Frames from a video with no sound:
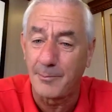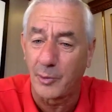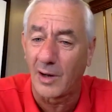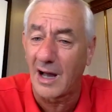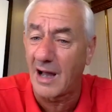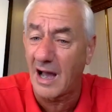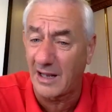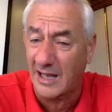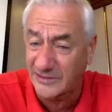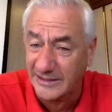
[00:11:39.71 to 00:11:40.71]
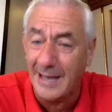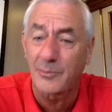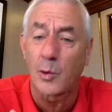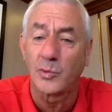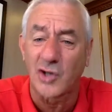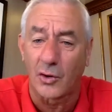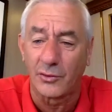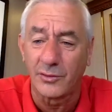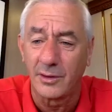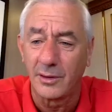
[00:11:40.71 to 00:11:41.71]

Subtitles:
But as the game goes on,